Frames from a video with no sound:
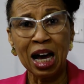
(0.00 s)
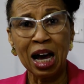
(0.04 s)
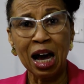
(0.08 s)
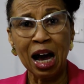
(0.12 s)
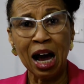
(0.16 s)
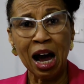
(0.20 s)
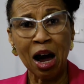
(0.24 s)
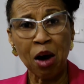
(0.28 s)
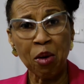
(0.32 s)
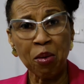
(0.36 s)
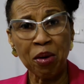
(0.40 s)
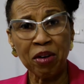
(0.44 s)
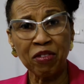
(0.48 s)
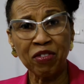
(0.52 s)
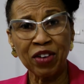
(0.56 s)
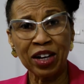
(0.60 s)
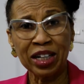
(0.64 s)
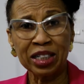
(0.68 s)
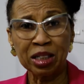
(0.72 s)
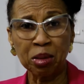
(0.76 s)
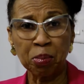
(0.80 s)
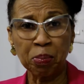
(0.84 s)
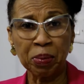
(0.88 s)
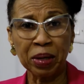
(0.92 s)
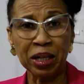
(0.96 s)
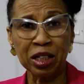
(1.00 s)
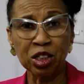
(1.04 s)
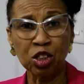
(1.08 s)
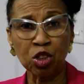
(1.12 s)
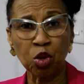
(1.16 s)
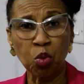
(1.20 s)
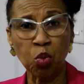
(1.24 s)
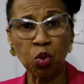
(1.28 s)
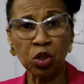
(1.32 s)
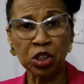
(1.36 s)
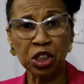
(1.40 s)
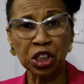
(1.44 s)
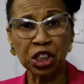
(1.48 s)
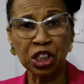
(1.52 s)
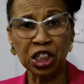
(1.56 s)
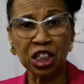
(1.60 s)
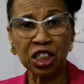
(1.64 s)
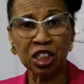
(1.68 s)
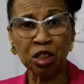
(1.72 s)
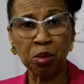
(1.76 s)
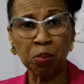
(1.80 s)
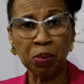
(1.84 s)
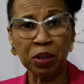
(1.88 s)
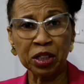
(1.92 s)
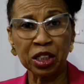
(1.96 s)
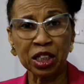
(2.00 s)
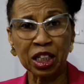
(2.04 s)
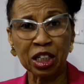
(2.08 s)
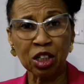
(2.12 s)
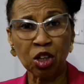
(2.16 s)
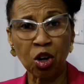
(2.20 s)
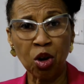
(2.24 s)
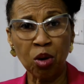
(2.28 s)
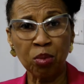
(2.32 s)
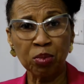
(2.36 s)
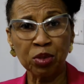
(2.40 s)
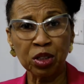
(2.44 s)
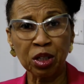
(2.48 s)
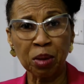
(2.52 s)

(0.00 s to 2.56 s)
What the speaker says: However, it depends on what stage the patient comes.